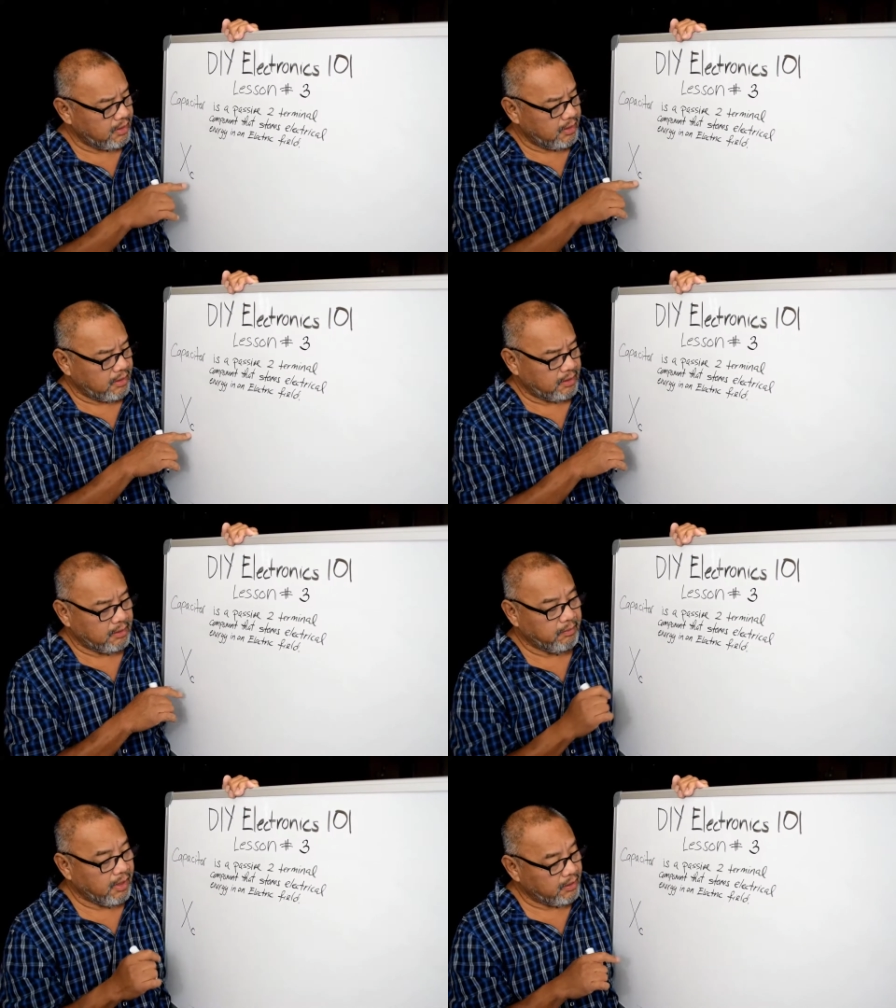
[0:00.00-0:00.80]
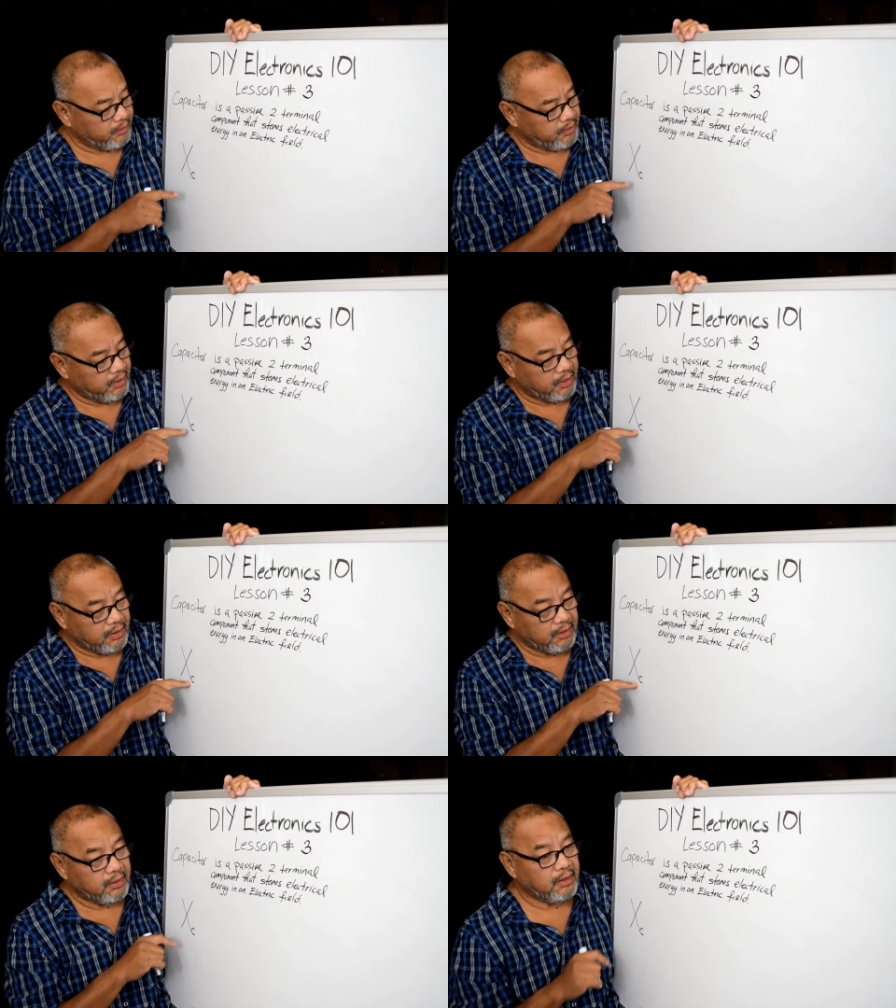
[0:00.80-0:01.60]
in the bottom
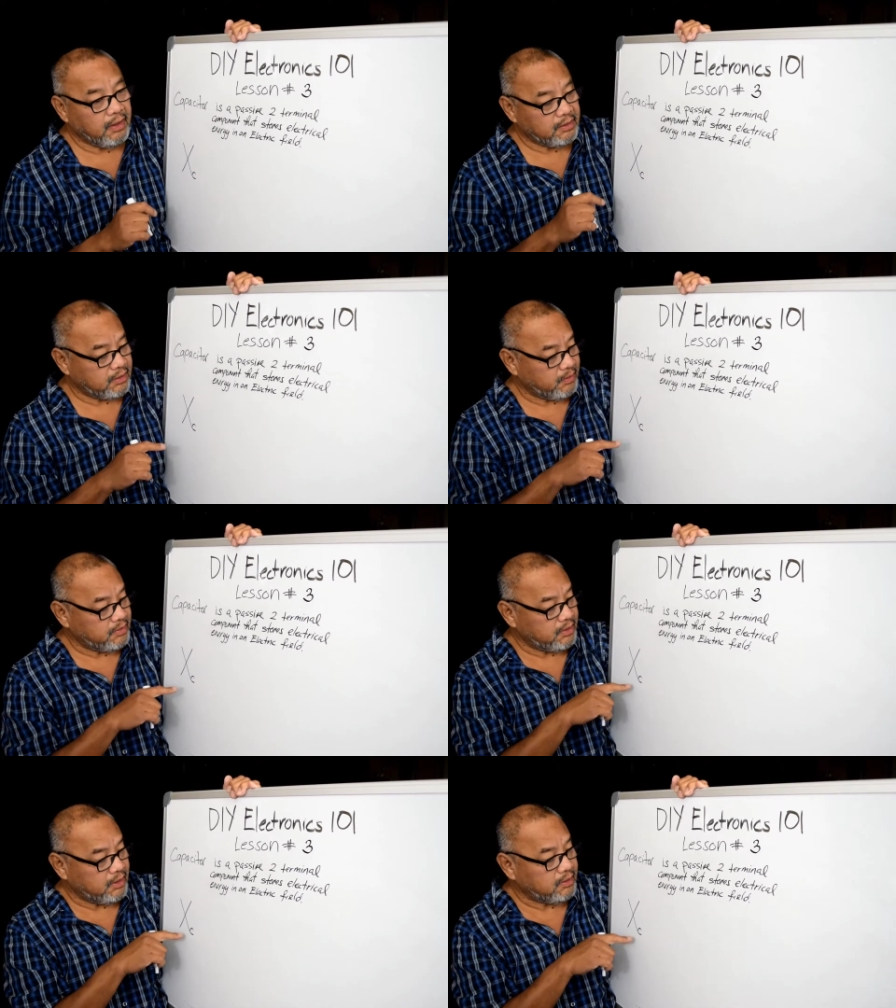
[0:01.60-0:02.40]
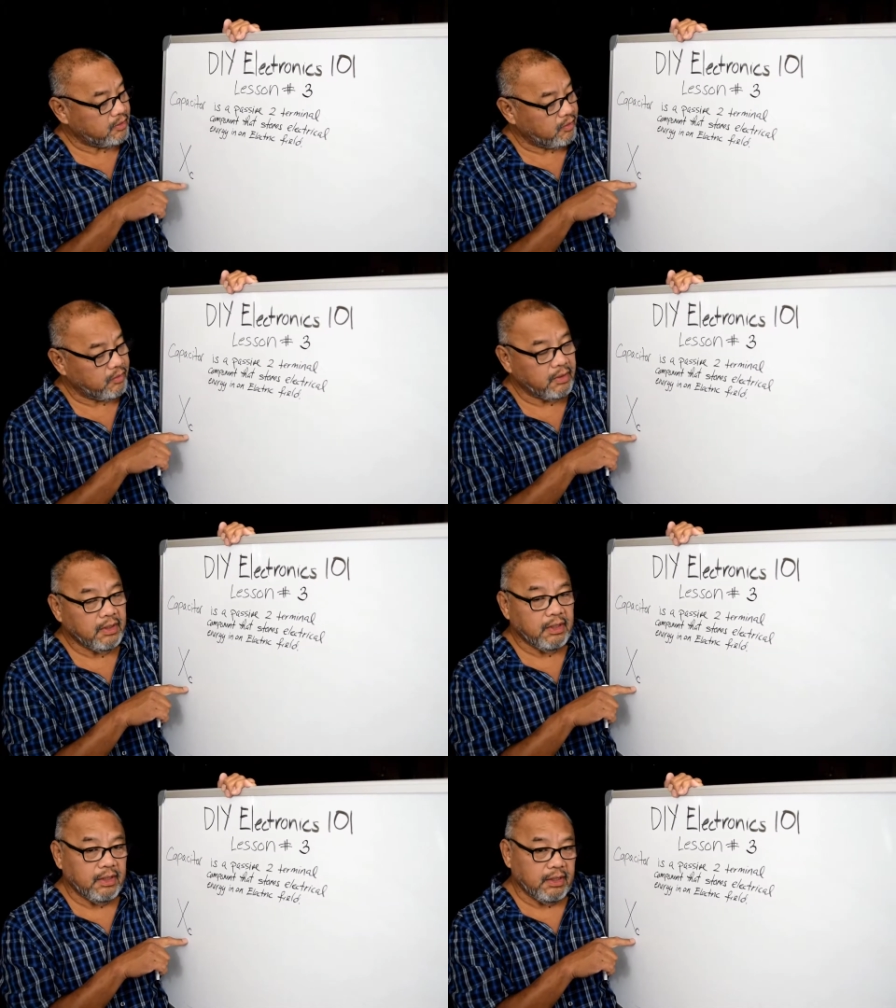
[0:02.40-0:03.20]
here, a sub C. So
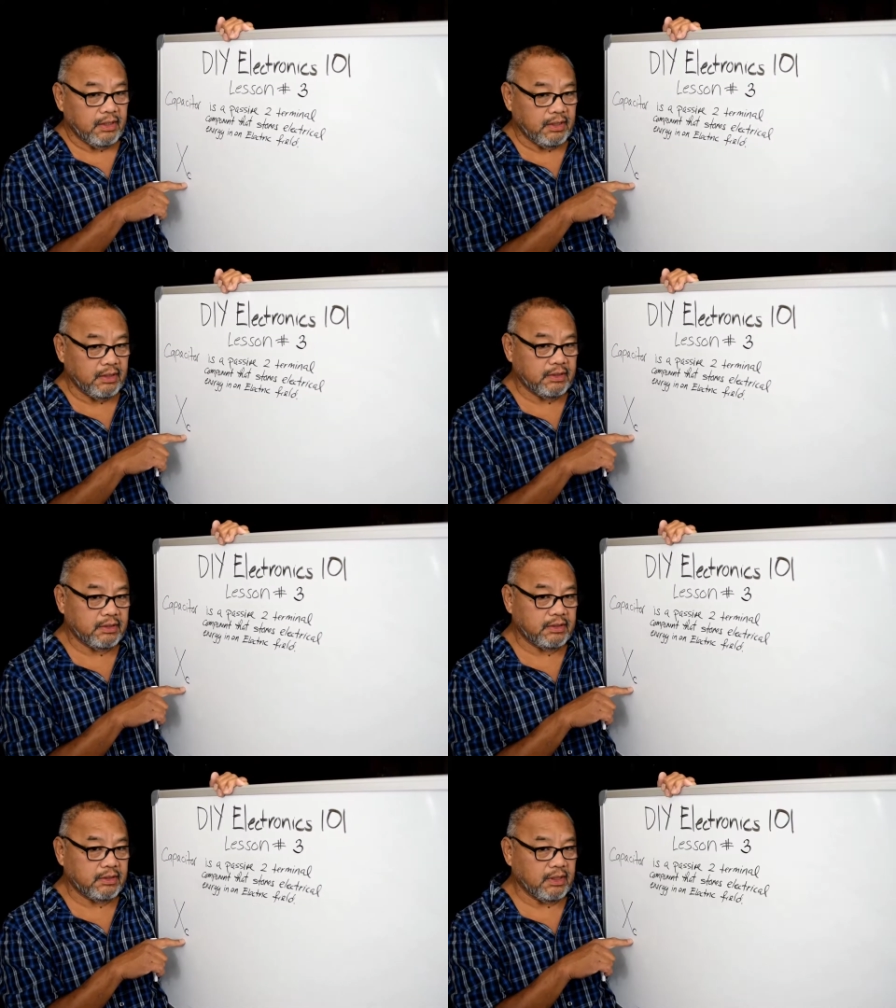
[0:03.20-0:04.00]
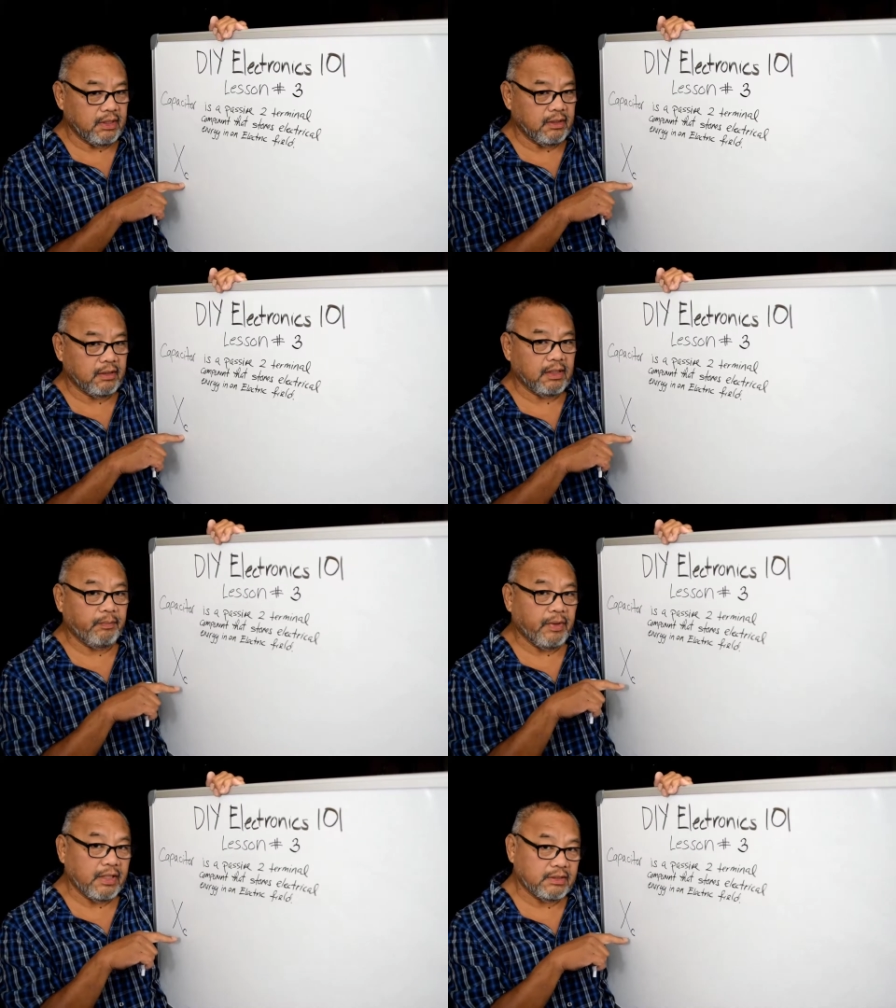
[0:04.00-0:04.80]
it is
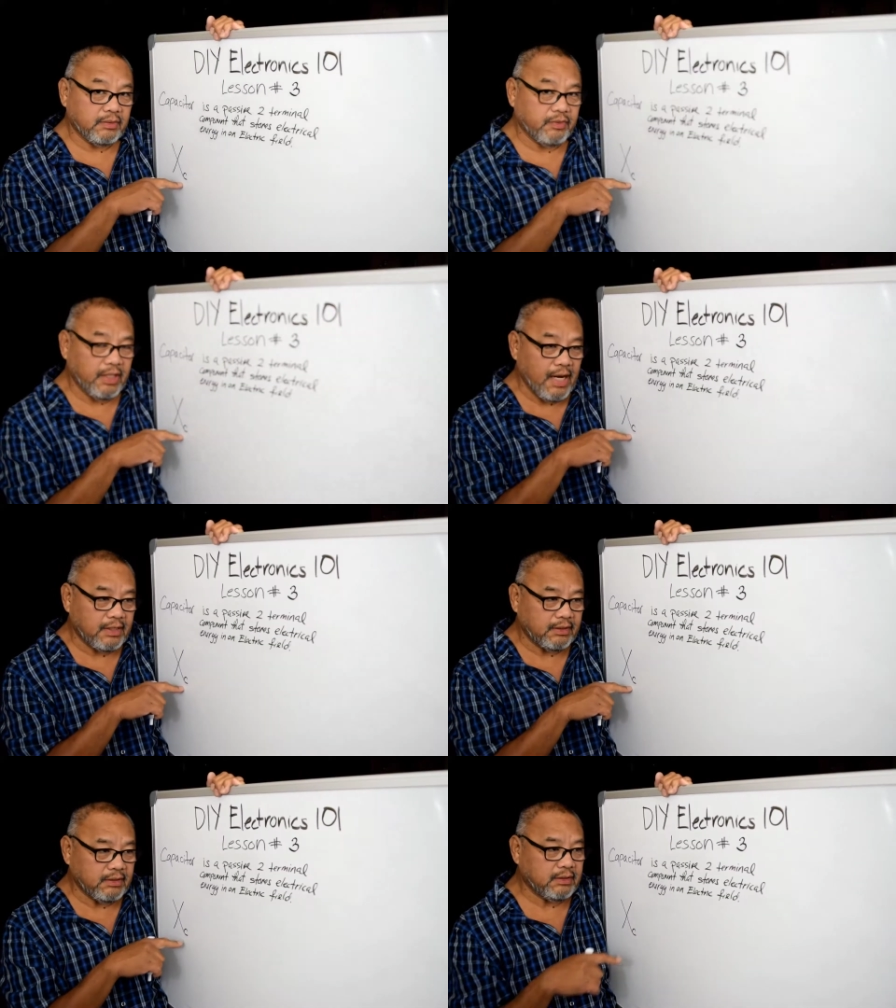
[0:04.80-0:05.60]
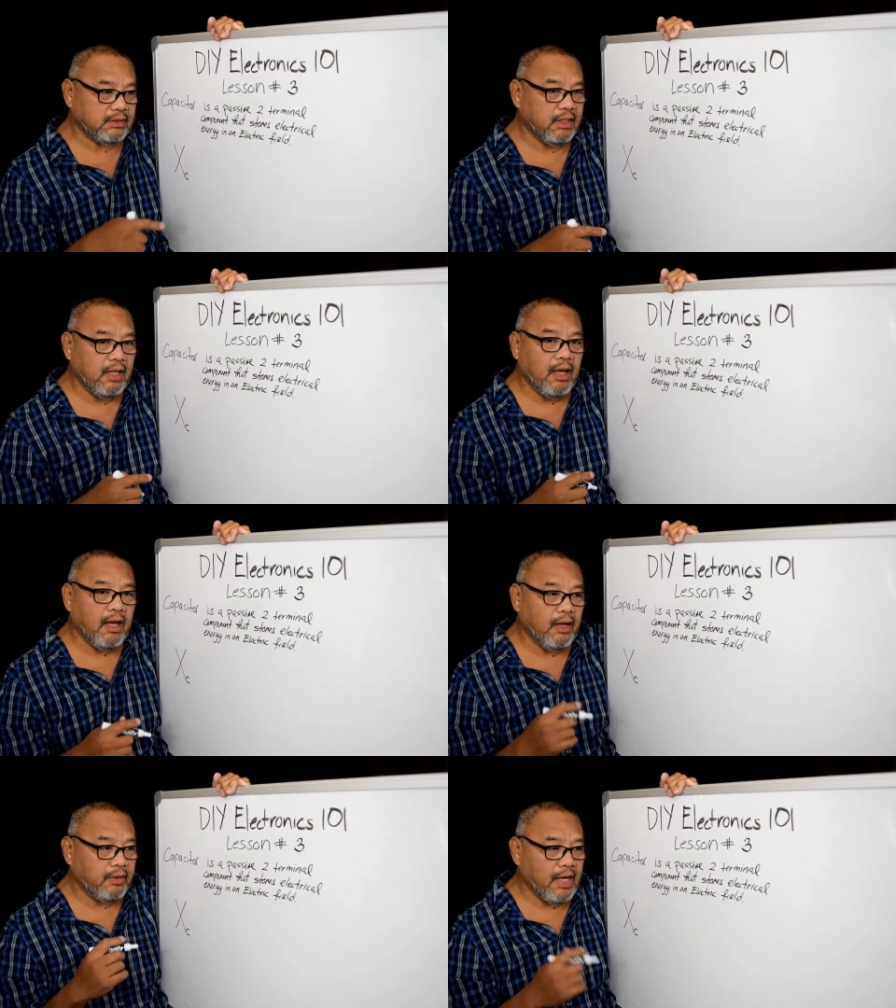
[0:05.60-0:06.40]
capacitive reactance. A
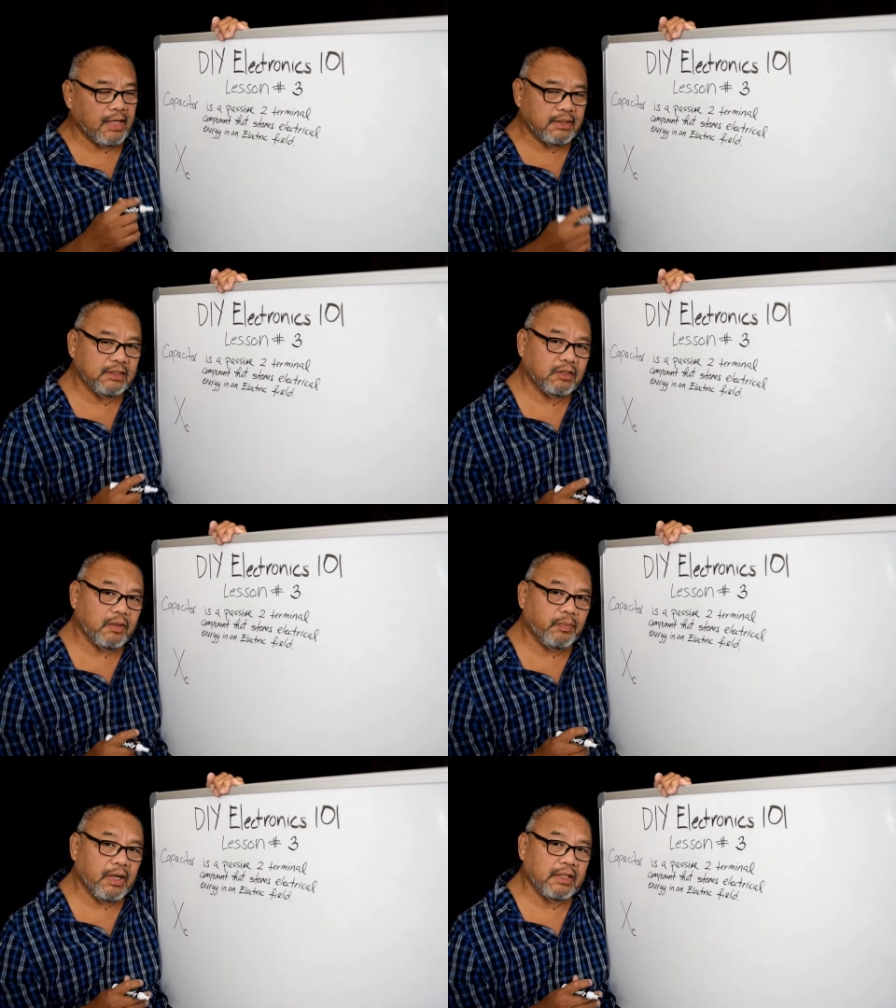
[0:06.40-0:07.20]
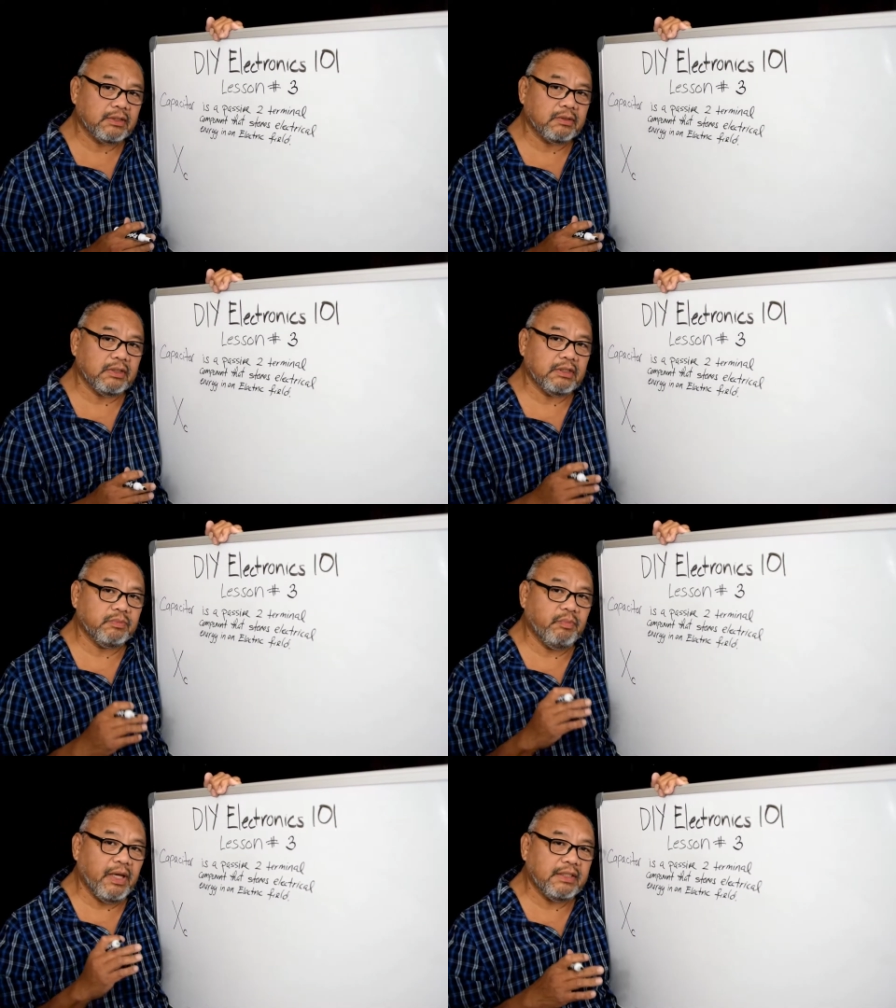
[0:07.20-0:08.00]
reactance of capacitor is
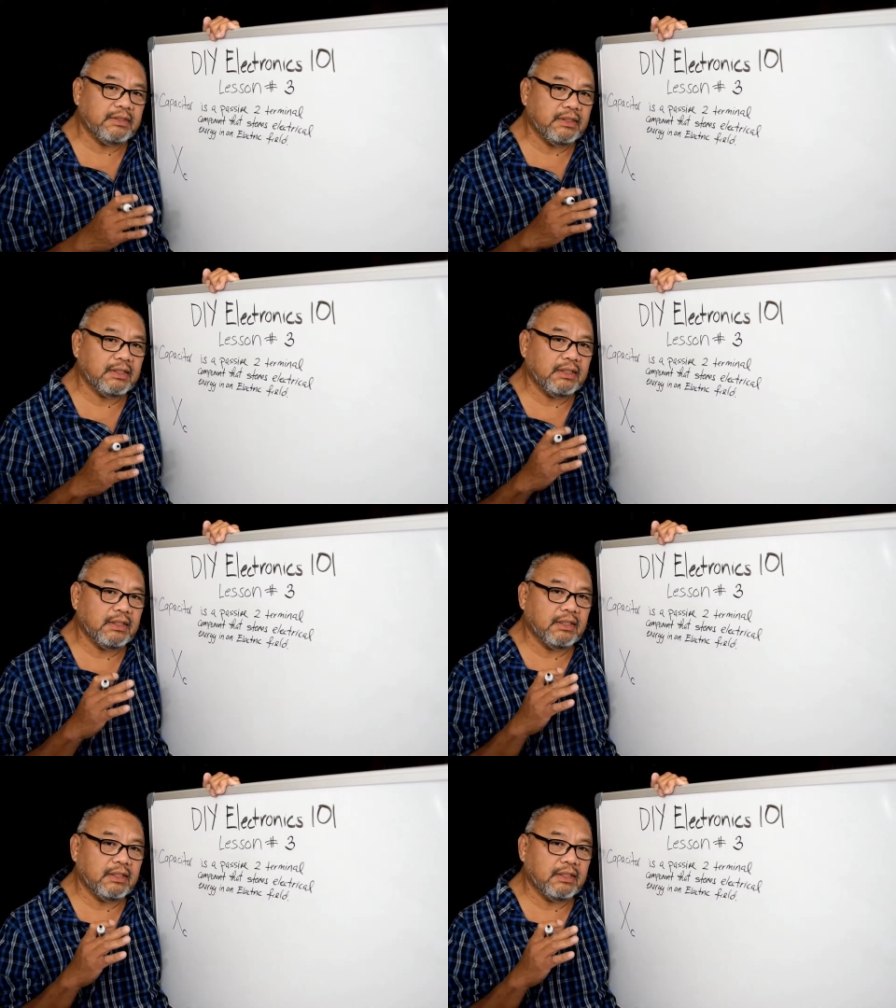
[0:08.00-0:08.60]
basically